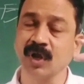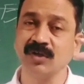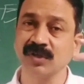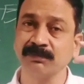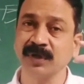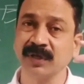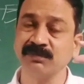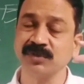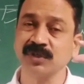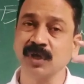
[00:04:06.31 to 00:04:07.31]

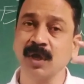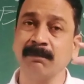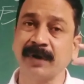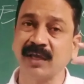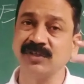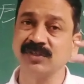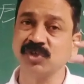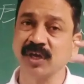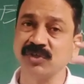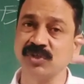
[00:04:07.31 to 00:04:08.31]
Sometimes price
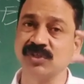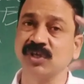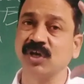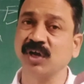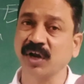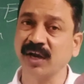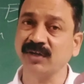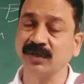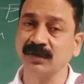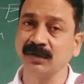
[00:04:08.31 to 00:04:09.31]
changes
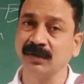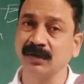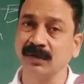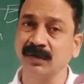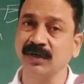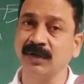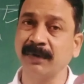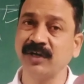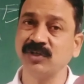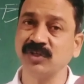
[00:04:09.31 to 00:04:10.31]
greater,
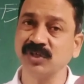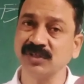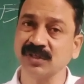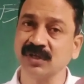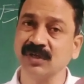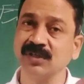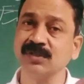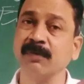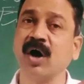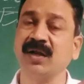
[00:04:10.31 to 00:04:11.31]
demand changes
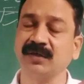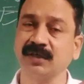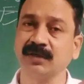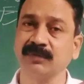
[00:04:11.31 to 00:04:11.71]
smaller.